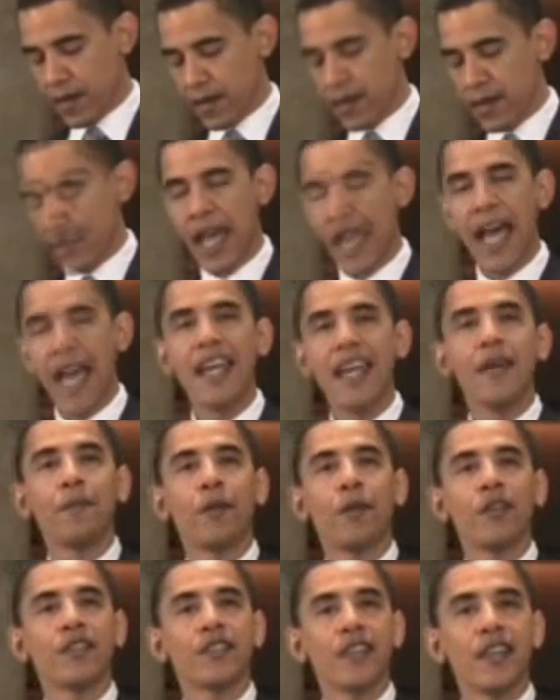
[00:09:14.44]

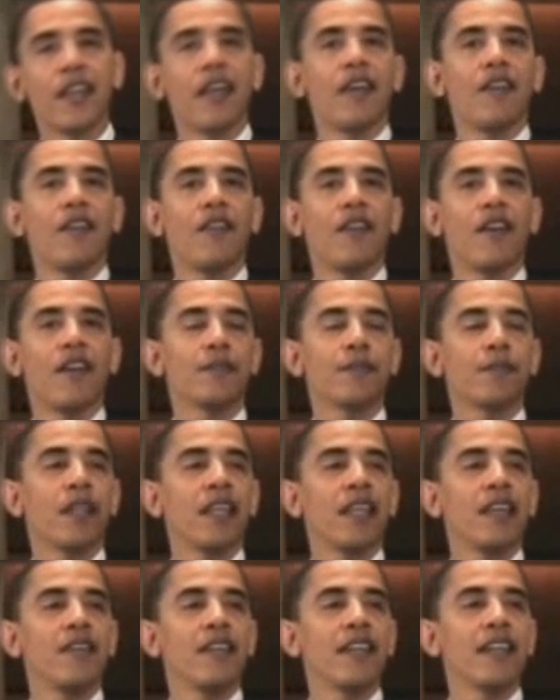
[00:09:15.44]
90% of us
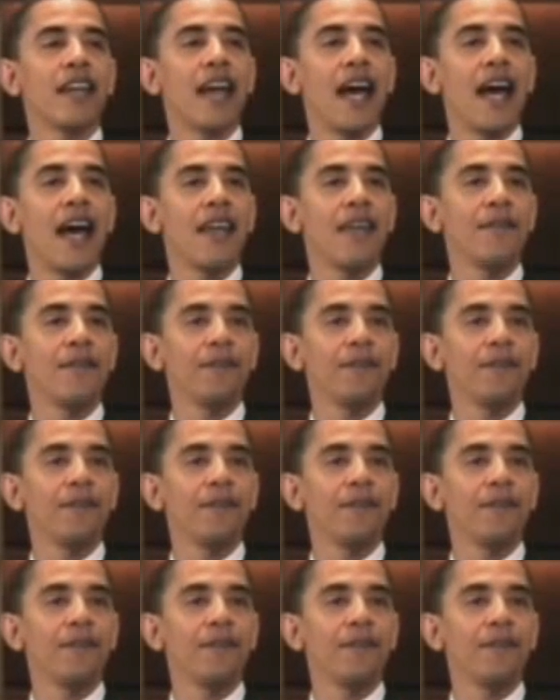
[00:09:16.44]
believe in God.